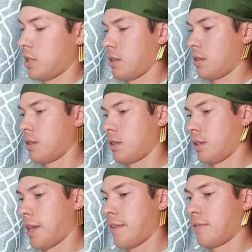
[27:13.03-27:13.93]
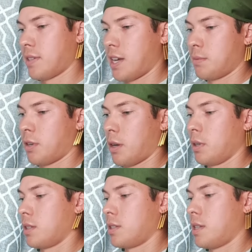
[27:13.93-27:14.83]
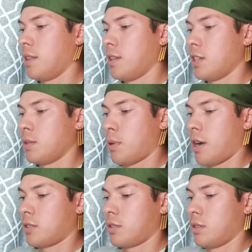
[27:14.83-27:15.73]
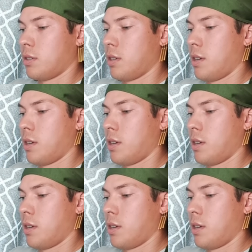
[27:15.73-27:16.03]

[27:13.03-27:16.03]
it looks like the left side's probably going to take this box